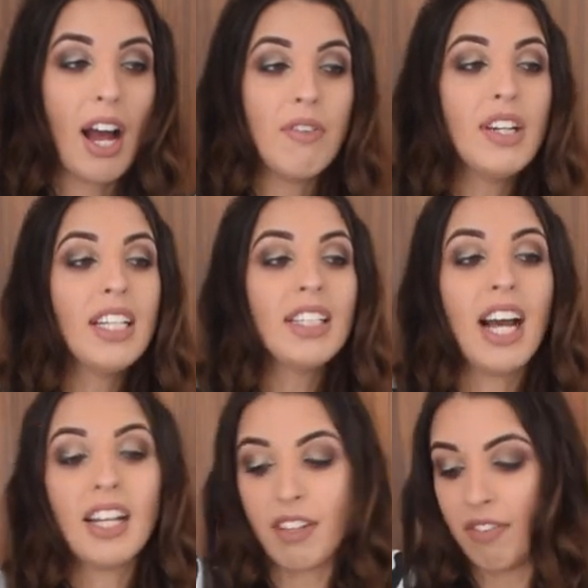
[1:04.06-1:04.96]
I really
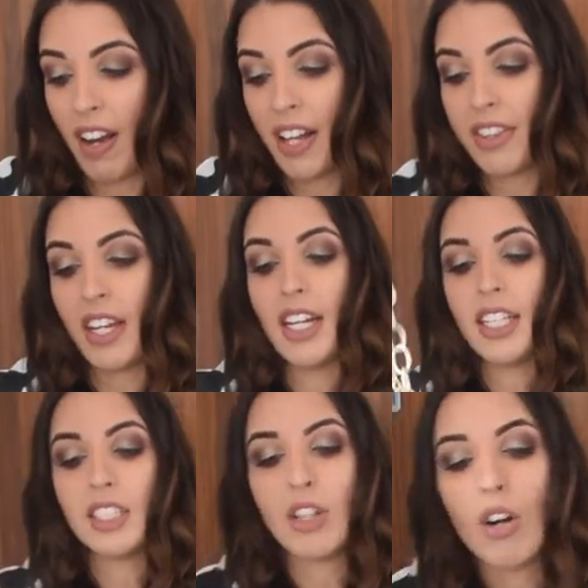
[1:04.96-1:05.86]
like the fact that
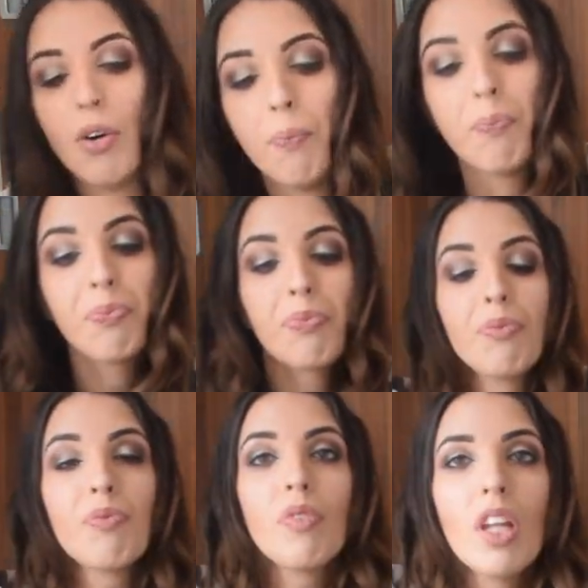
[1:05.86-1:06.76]
it's got
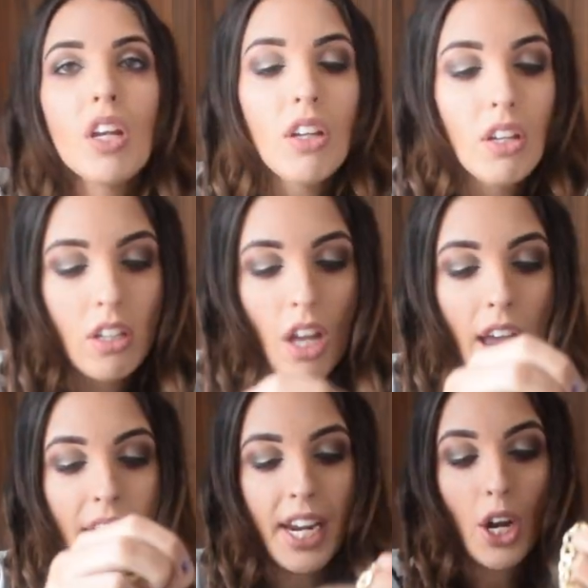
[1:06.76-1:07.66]

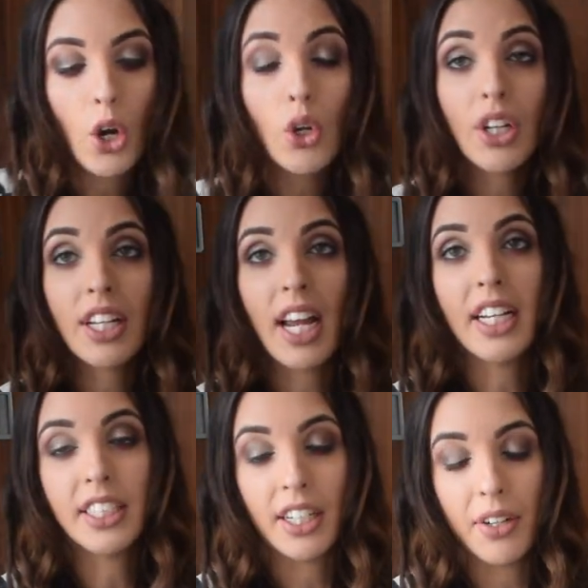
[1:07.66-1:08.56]
a hook
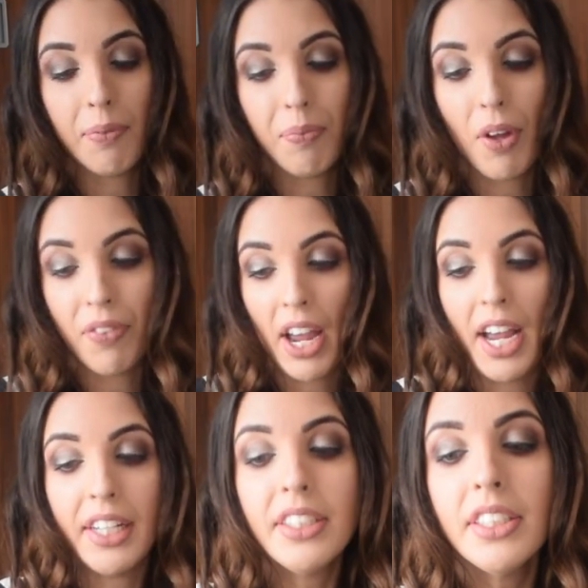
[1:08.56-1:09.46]
connector on the
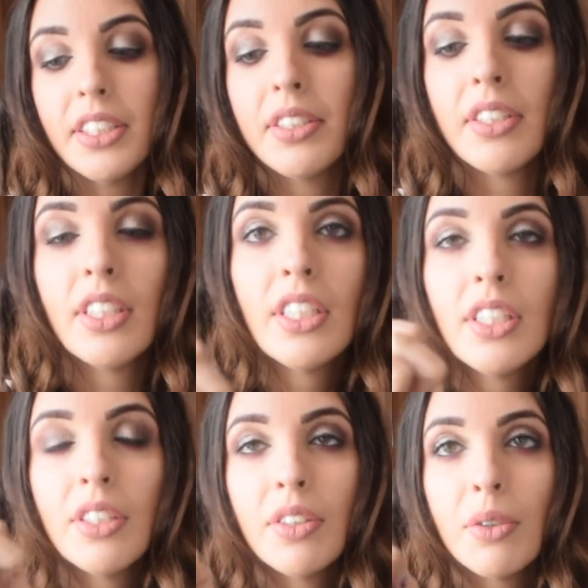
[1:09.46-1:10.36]
end,
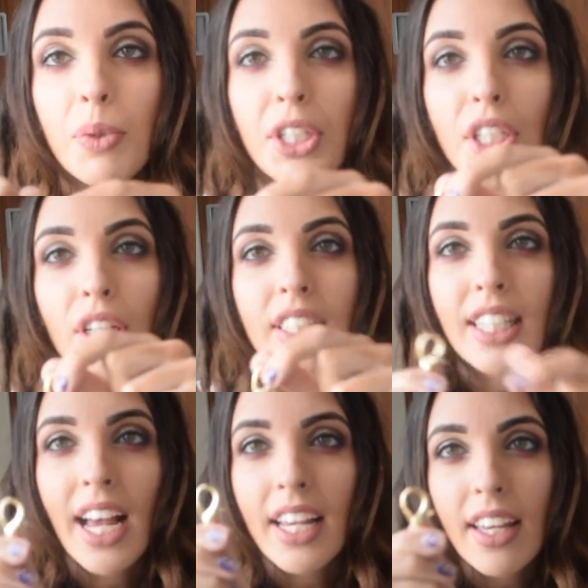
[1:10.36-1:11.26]
which looks
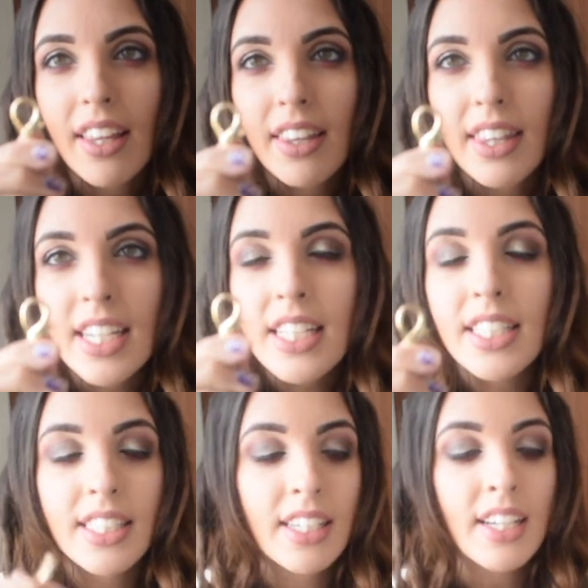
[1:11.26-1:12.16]
like
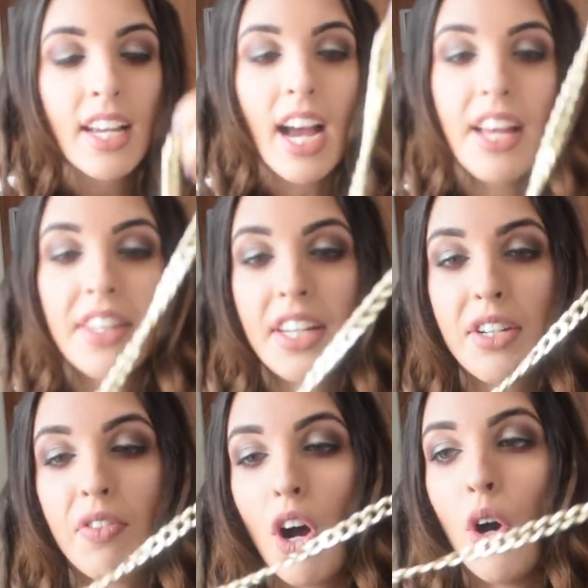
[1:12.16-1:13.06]
this. And then
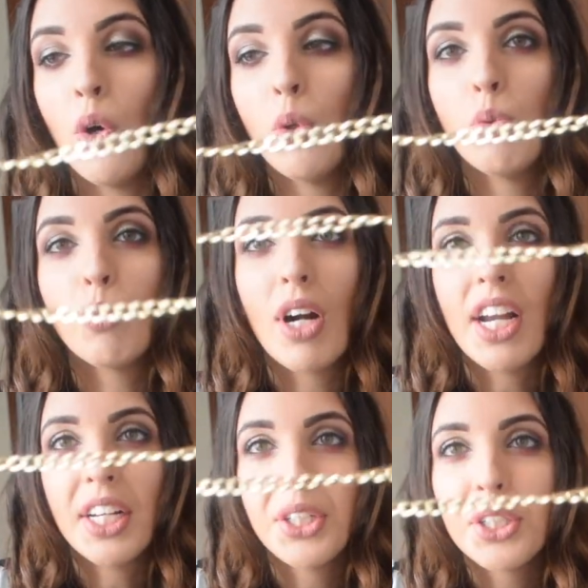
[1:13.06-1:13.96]
you've got a whole
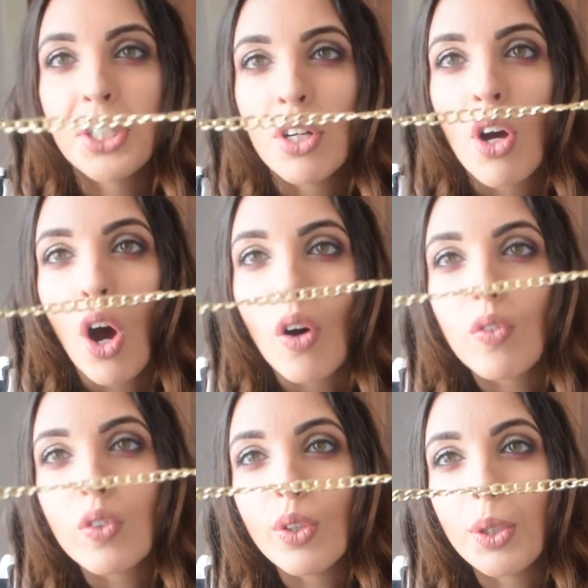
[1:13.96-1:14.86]
range
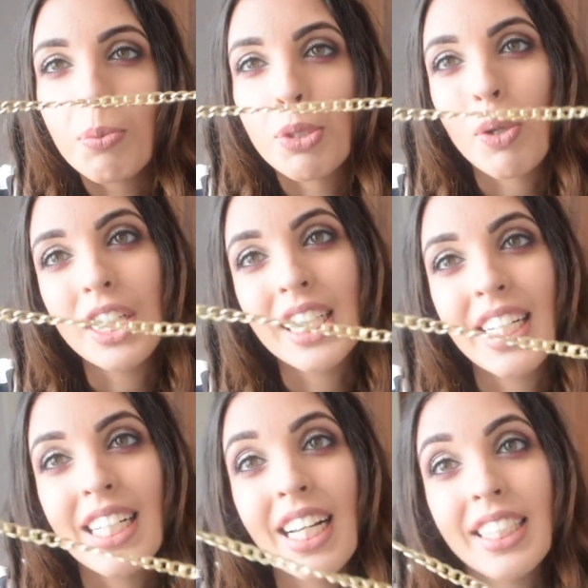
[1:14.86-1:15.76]
of loops to actually
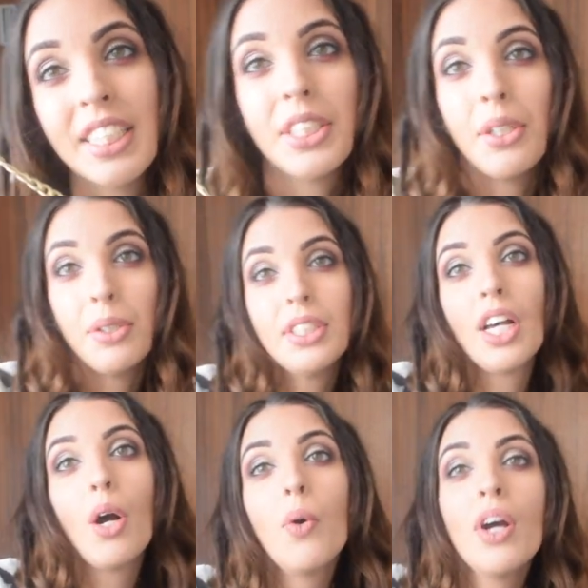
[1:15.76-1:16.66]
connect it to,
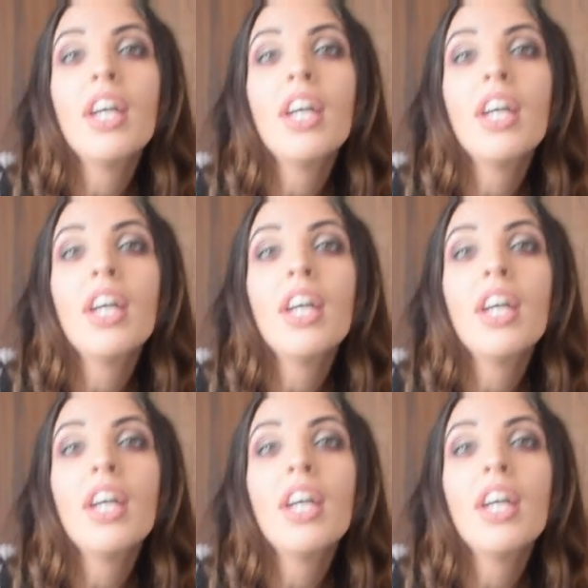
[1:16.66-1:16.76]
so